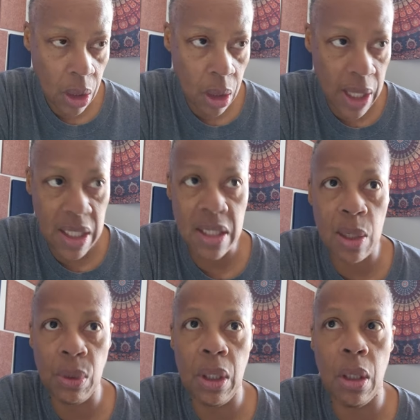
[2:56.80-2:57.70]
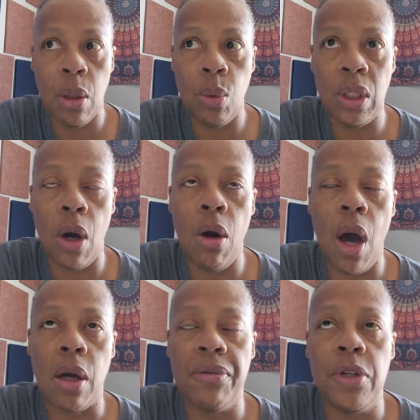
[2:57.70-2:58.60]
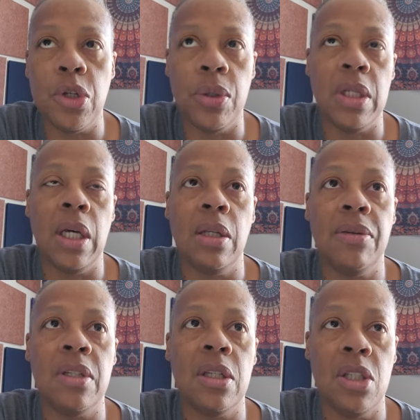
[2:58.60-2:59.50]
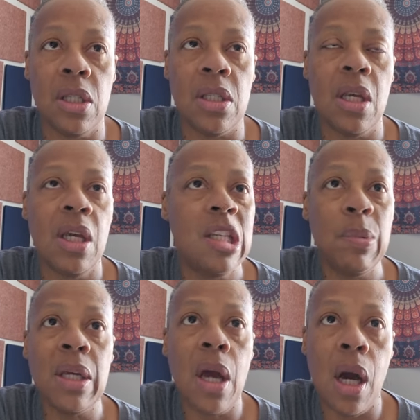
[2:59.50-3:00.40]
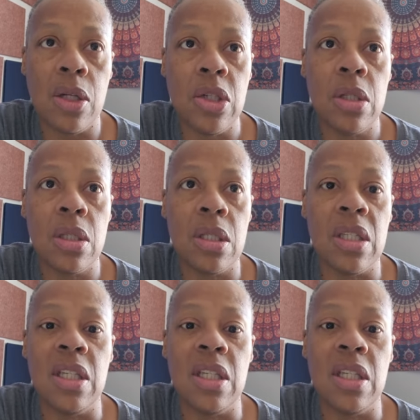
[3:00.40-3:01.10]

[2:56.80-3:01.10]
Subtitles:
as I said, with the artificial intelligence, it's been conscious since